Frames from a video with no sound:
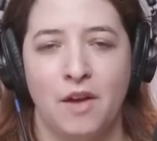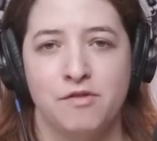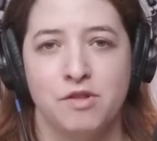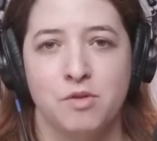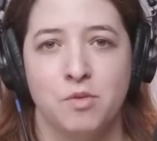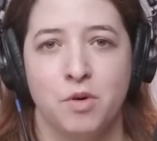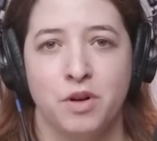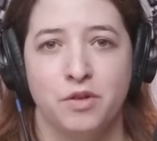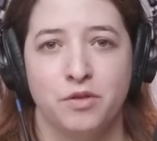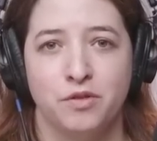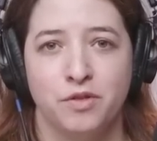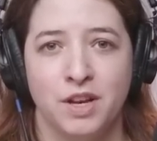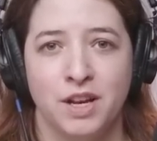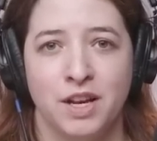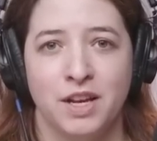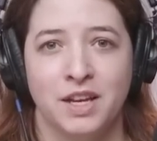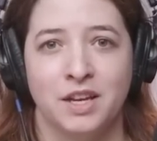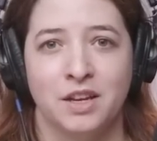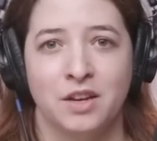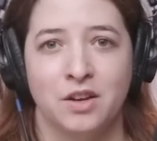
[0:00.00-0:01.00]
Everyone is
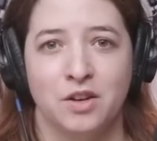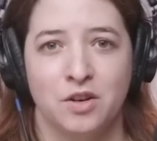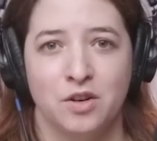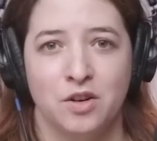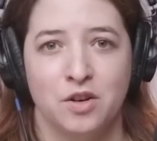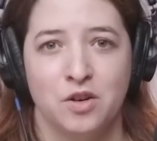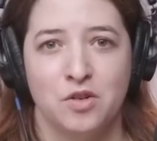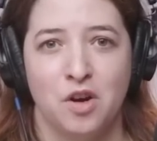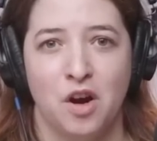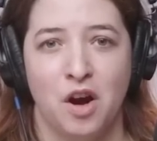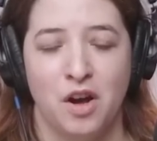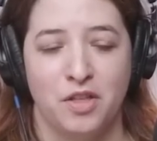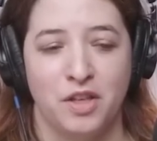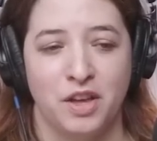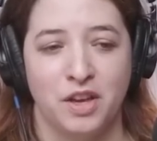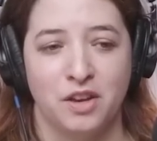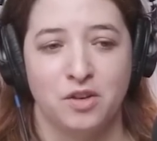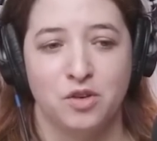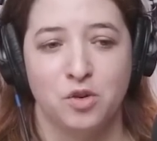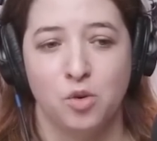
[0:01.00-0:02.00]
feeling, I
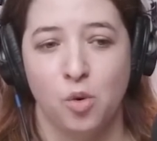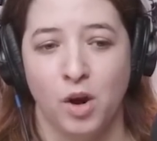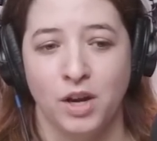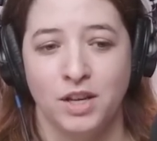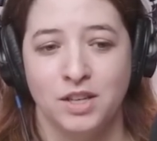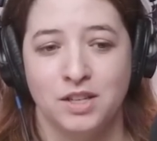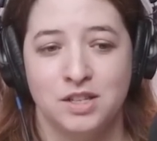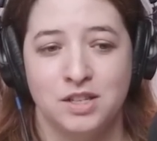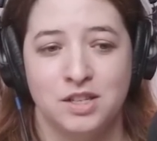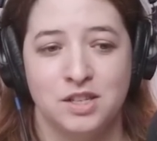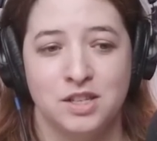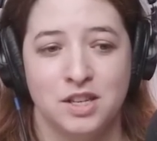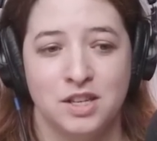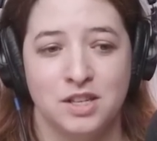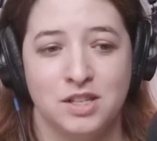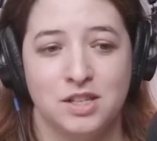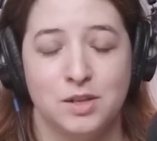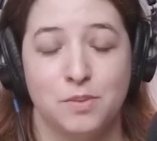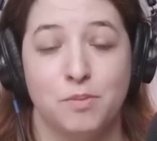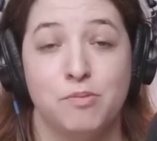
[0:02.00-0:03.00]
think, quite
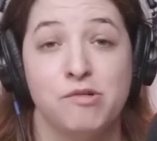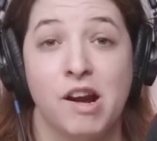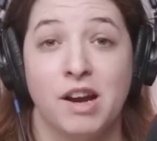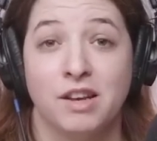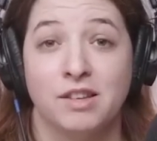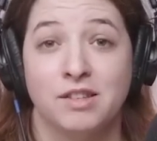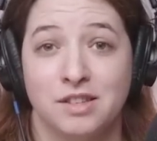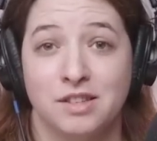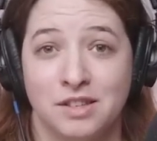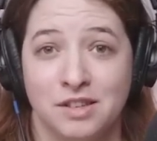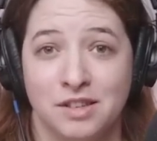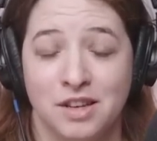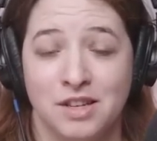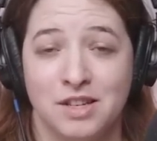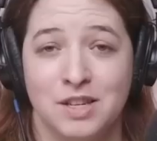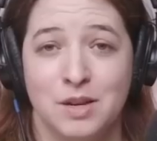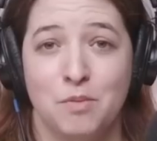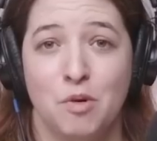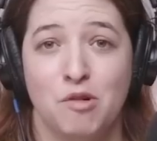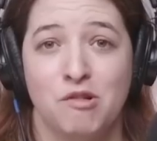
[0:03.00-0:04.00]
depressed and
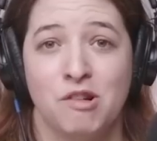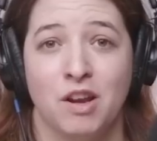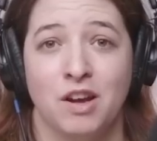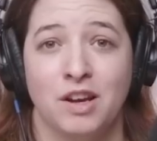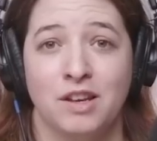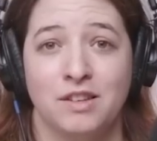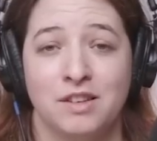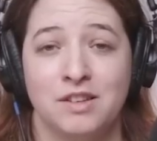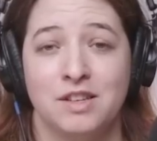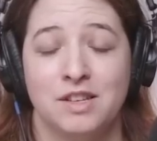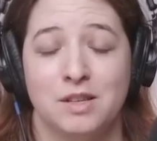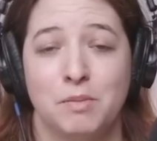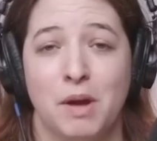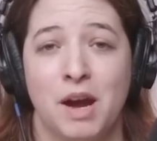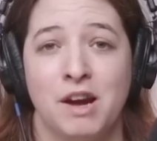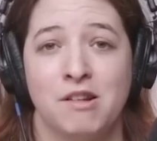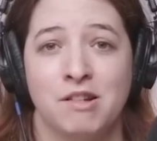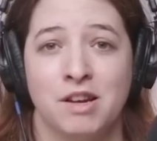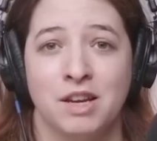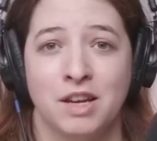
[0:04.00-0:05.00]
demoralised and
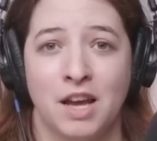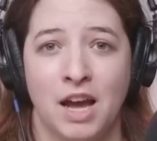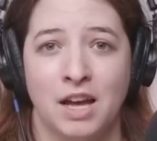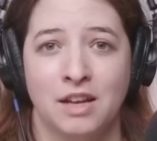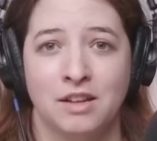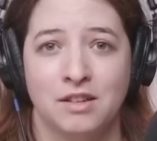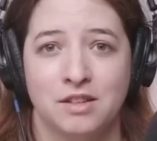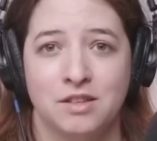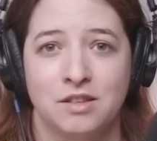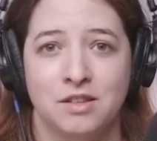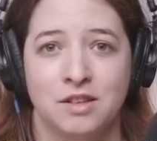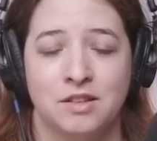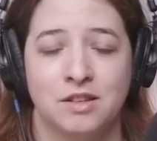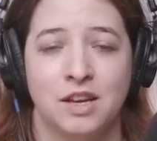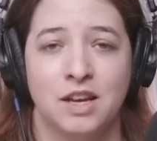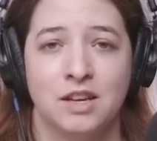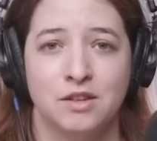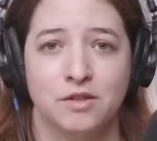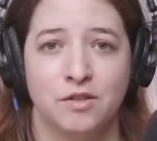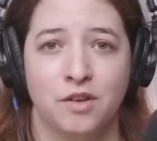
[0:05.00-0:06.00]
despairing at the
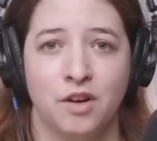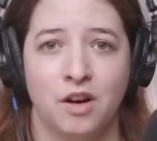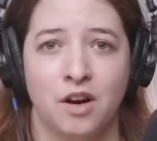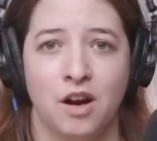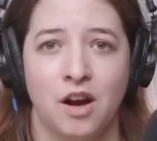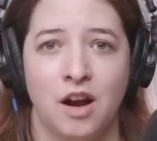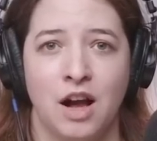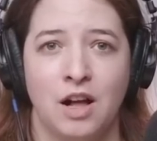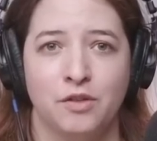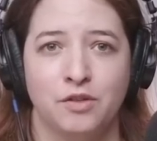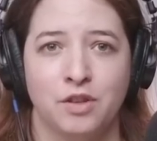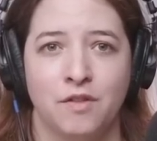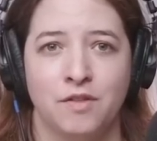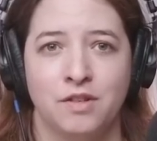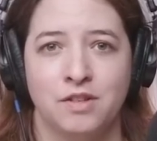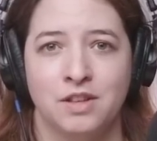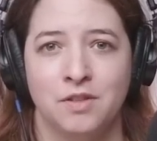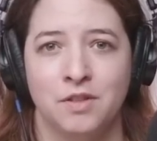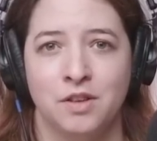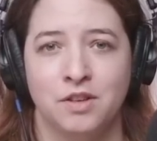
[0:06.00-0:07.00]
state of our health
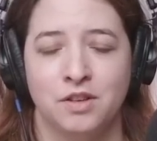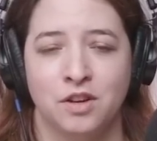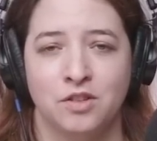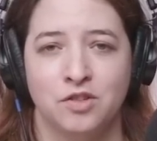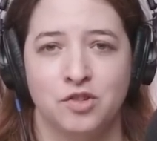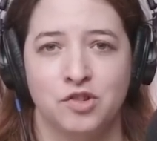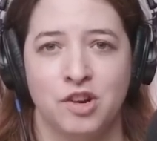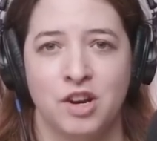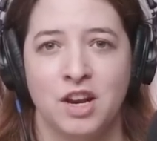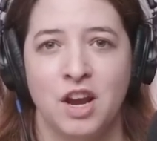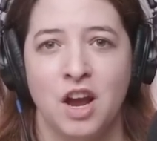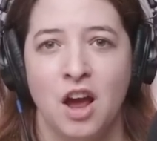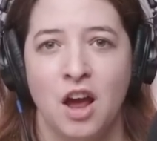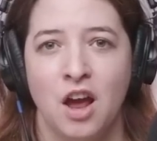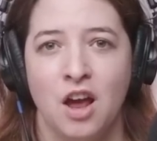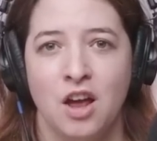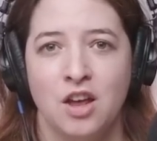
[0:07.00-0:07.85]
service in this country.